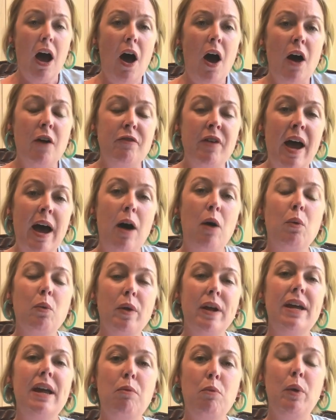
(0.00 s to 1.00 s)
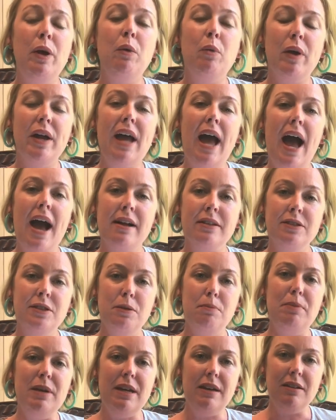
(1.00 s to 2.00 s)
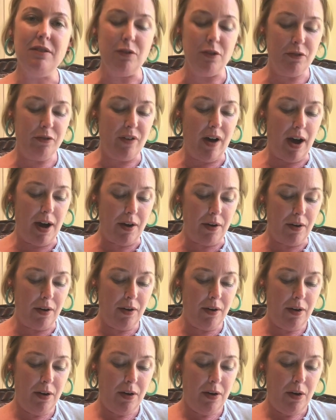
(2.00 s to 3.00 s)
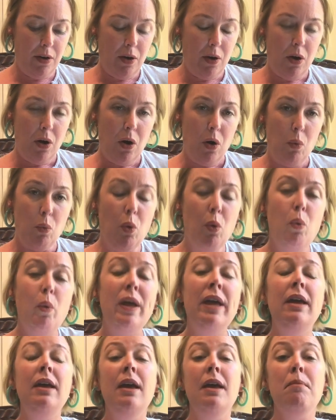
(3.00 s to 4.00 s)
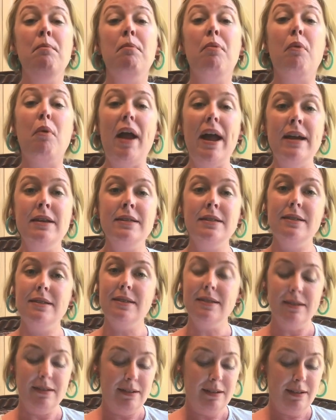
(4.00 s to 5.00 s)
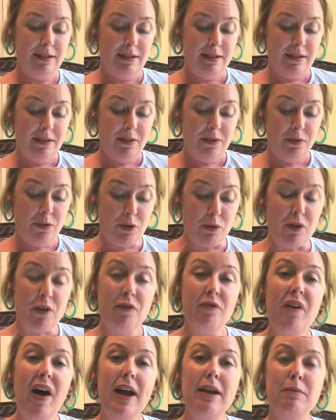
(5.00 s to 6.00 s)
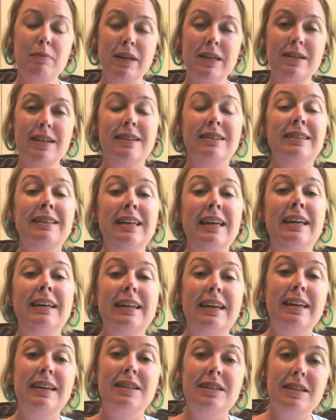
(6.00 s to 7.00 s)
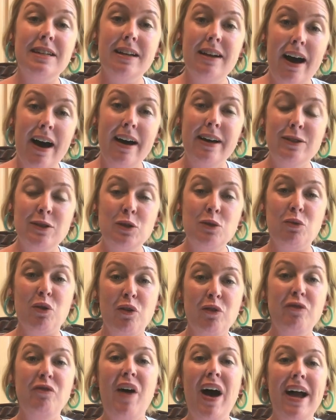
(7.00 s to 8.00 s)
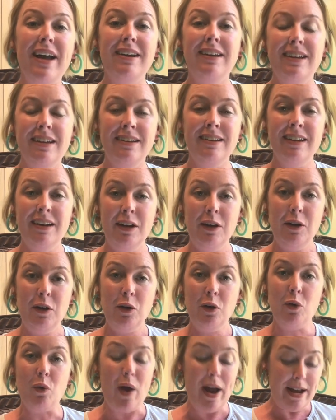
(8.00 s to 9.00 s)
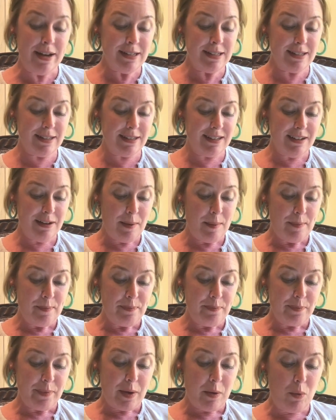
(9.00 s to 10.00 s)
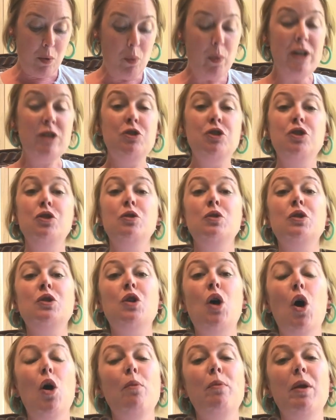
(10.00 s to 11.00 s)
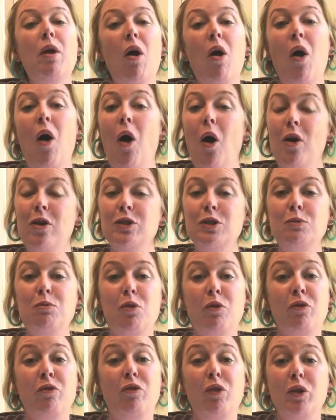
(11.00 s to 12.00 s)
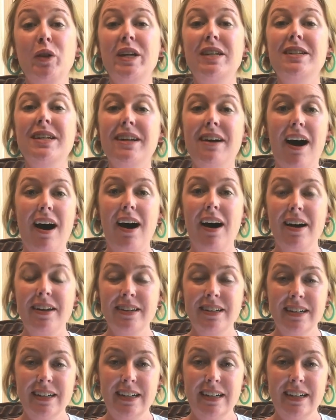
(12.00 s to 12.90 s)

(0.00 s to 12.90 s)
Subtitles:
of how we react to being in the fire. Will we embrace the refinement and lean into God's refining grace? Will we choose to open our hearts more fully to God